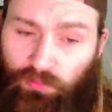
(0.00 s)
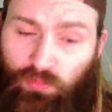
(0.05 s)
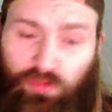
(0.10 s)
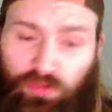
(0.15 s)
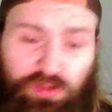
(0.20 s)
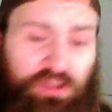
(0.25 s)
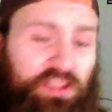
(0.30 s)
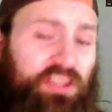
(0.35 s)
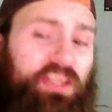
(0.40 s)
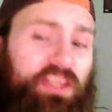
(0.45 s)

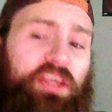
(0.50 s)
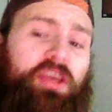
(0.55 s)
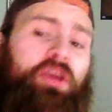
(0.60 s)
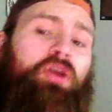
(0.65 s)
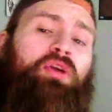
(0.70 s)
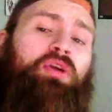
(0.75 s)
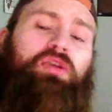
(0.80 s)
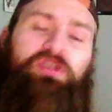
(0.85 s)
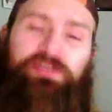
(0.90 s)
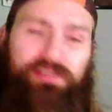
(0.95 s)

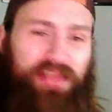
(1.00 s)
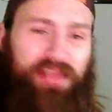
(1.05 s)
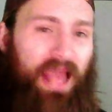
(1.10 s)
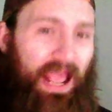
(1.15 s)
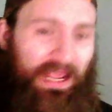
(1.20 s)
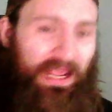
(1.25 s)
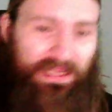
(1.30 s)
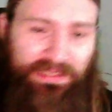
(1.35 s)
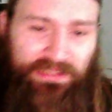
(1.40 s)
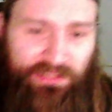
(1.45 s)
years,
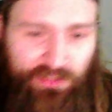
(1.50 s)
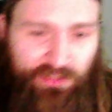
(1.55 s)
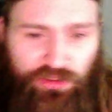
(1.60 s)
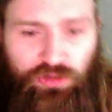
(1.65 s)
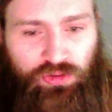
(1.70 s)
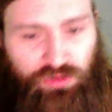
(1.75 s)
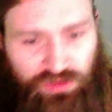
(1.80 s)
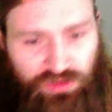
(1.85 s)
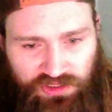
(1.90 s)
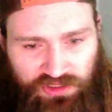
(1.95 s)
nine
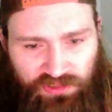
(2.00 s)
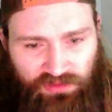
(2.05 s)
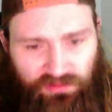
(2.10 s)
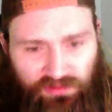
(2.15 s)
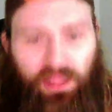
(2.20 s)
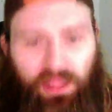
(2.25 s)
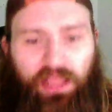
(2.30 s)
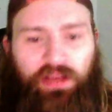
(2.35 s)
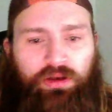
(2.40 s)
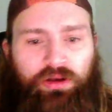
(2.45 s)
years
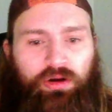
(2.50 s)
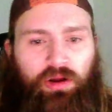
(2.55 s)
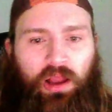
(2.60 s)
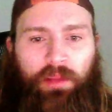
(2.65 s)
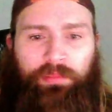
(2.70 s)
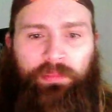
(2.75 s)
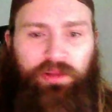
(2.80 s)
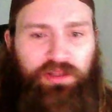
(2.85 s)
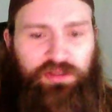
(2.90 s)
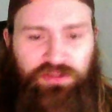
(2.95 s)
later,
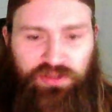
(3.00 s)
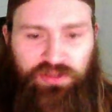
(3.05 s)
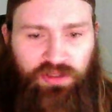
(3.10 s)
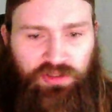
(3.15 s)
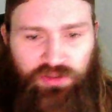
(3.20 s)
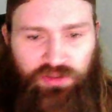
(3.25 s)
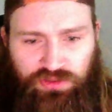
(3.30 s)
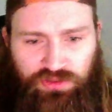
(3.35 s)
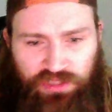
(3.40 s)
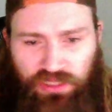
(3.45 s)
I mean,
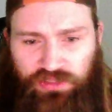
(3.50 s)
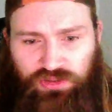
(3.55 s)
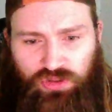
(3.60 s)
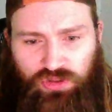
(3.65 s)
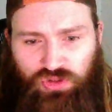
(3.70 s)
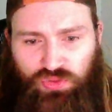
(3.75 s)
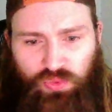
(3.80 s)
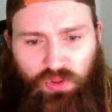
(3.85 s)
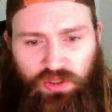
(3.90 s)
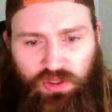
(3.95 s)
Dos
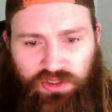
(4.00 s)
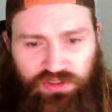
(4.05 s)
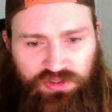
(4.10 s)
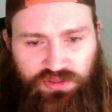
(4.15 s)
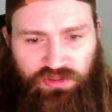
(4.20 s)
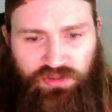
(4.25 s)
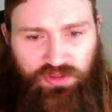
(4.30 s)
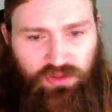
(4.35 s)
Santos was